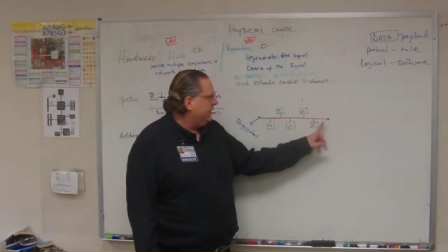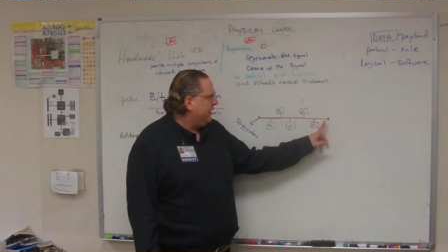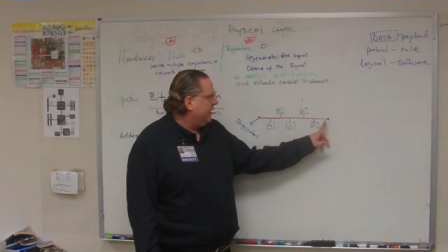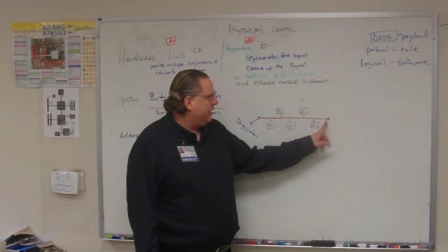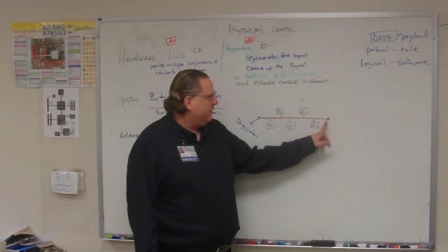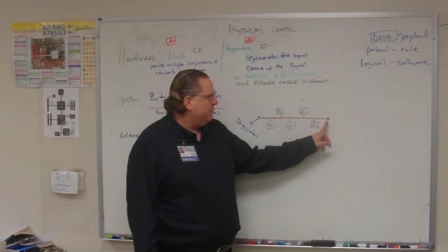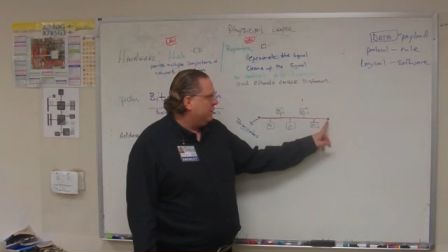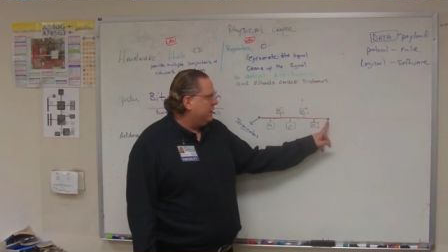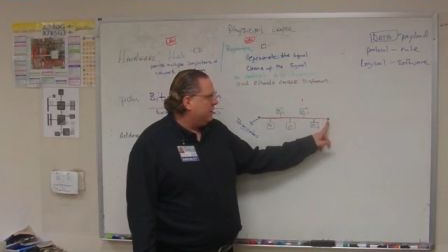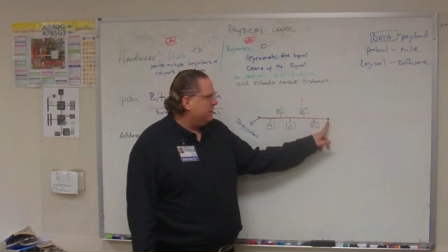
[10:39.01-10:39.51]

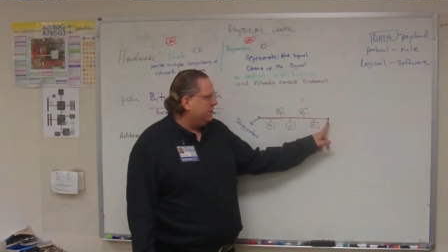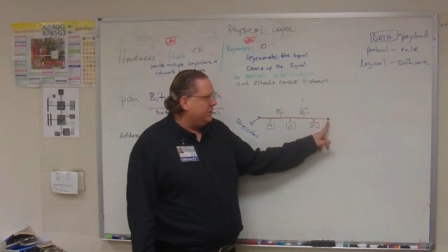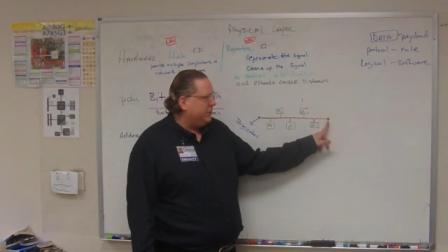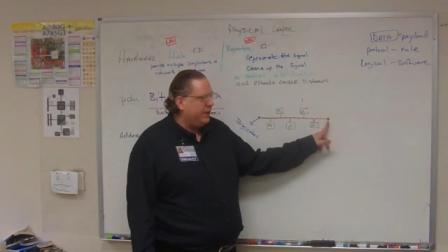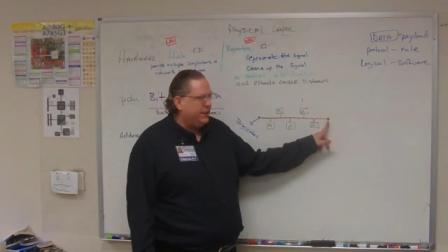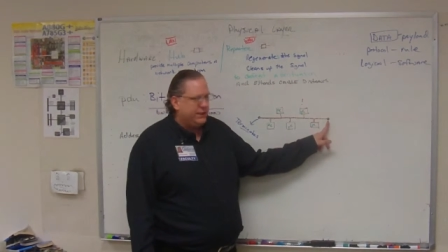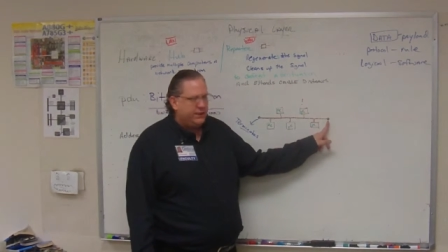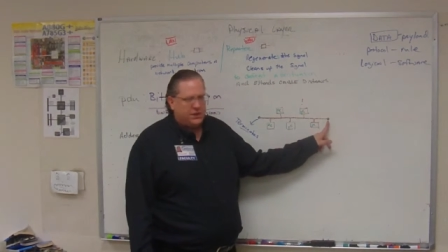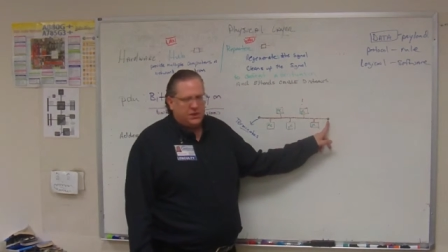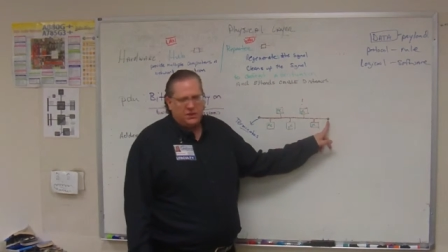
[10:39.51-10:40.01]
and it would also
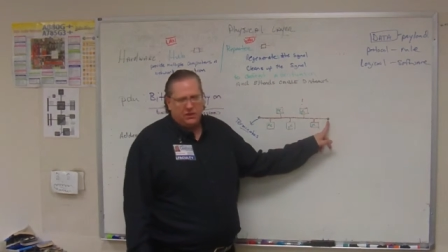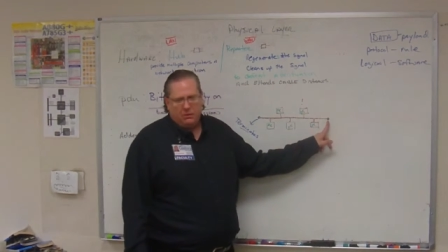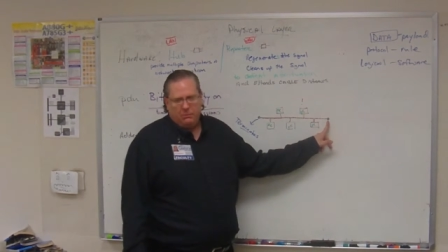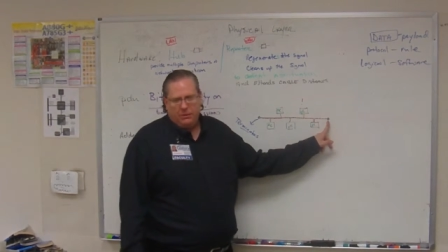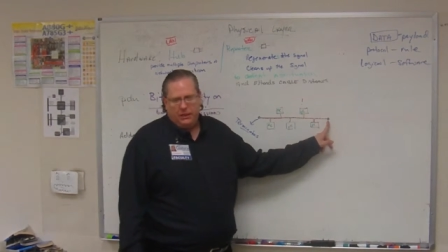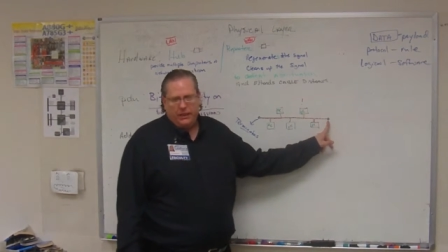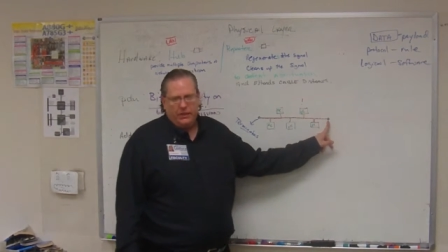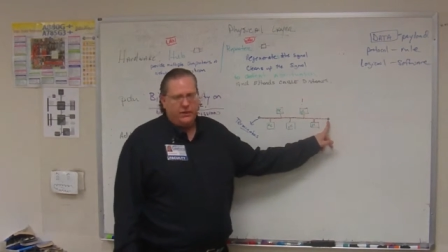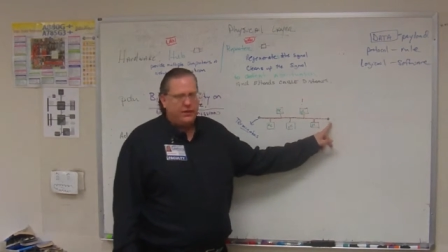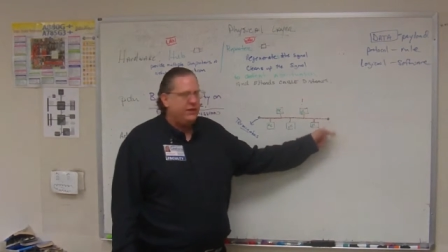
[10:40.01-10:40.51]
hit this
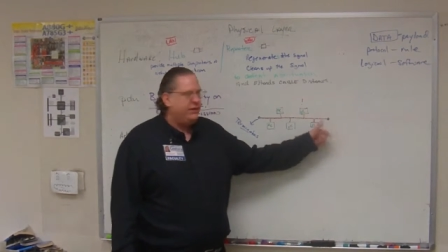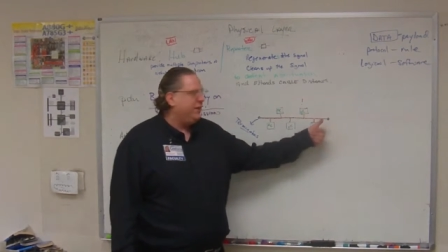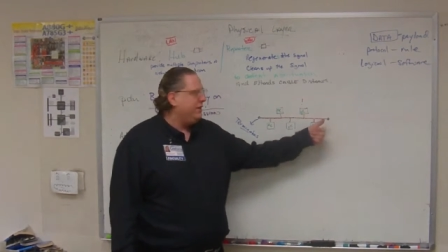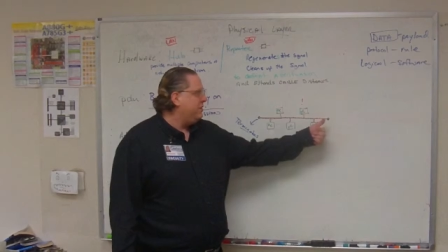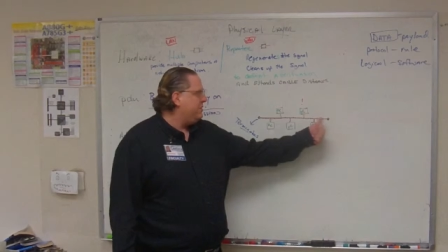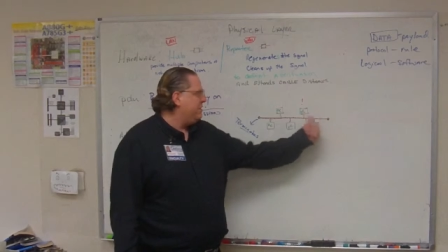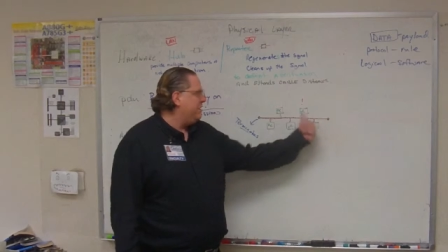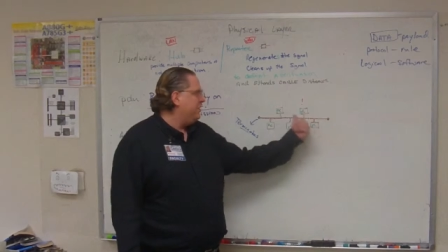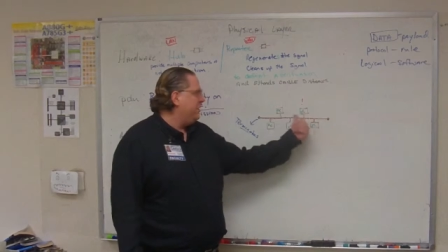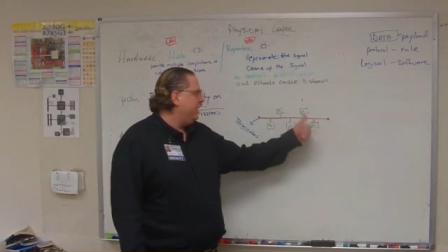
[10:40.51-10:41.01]
terminator down
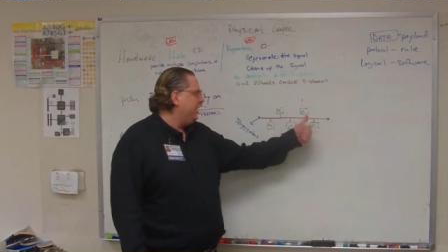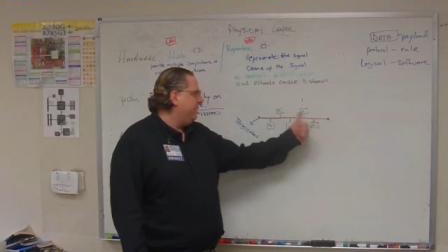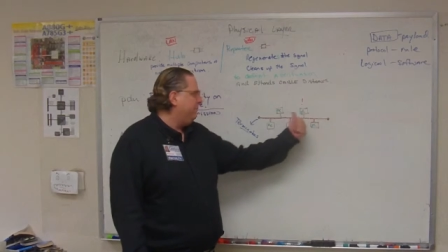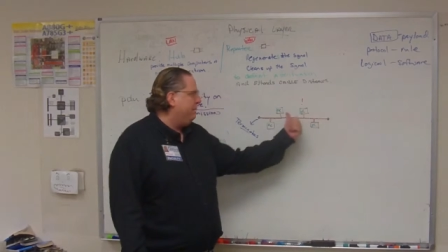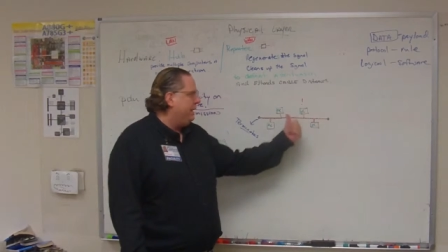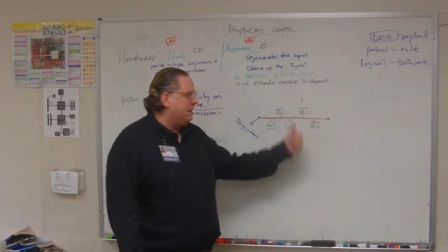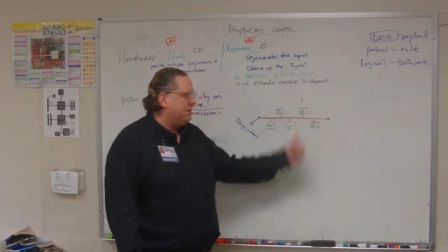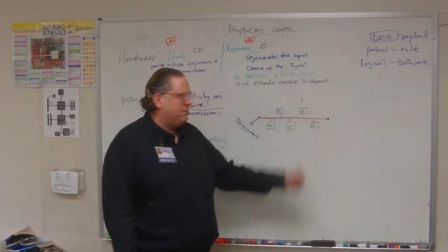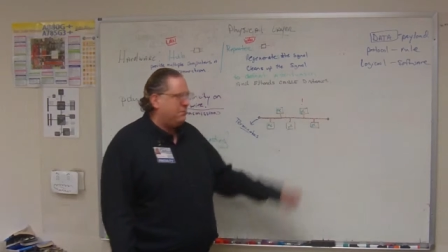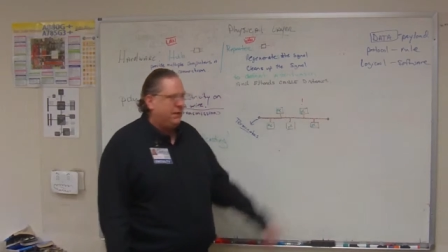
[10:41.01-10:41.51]
here so it didn't
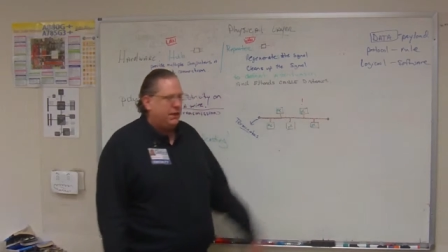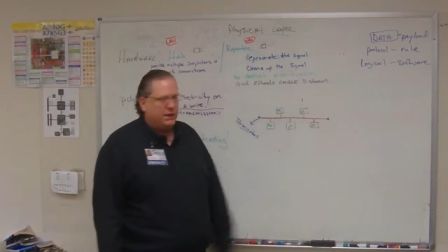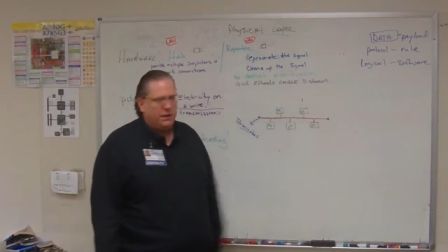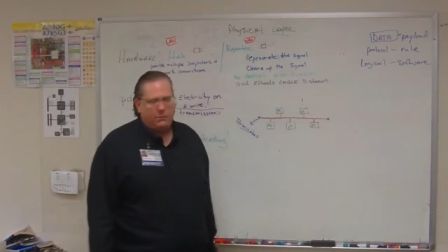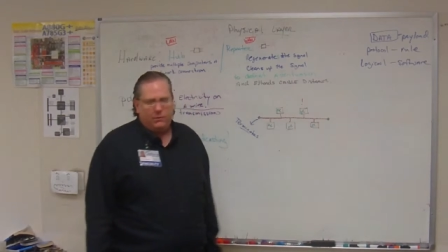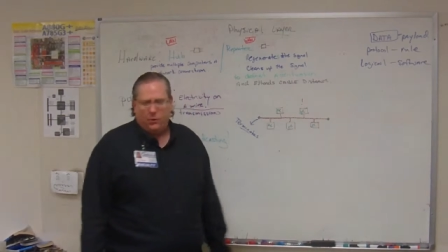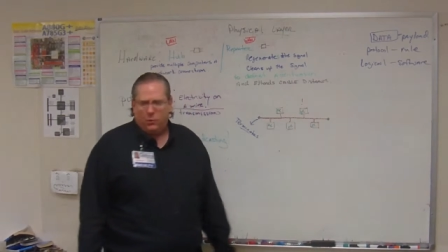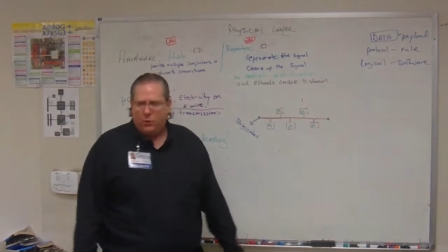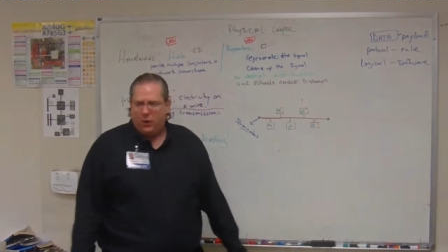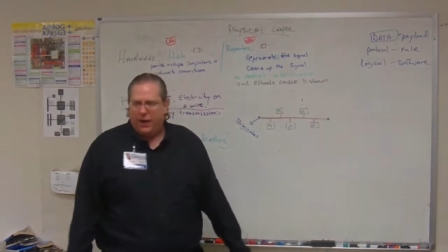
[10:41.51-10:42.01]
bounce back
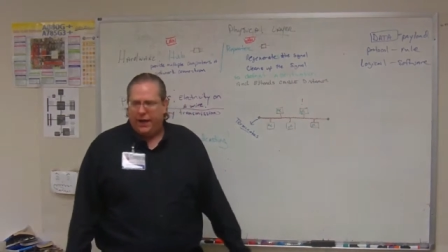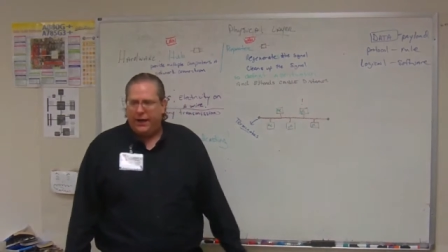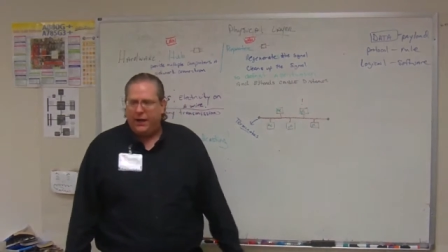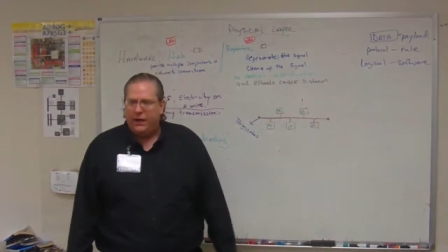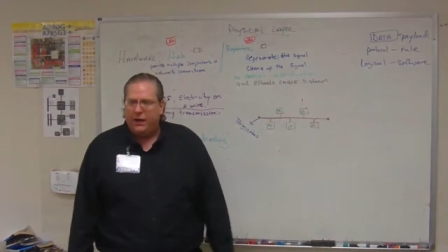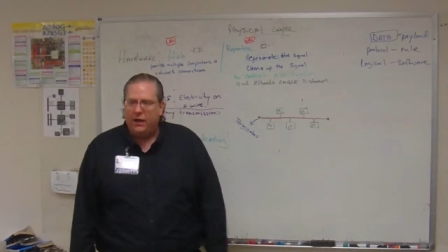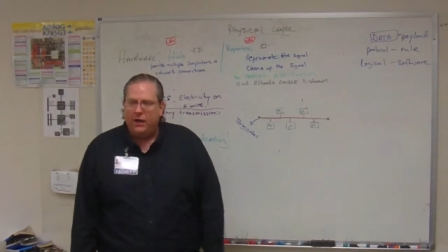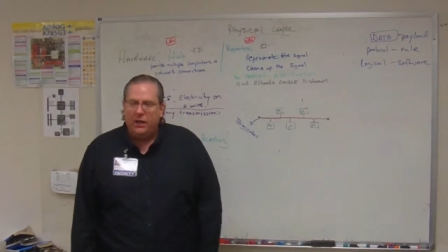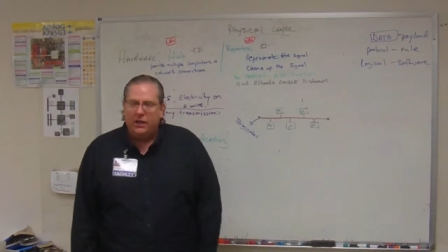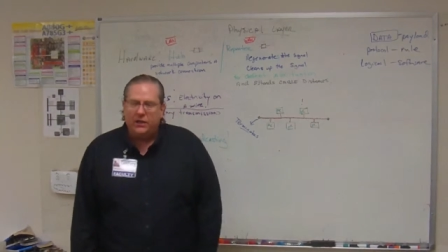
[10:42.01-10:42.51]
up the wire.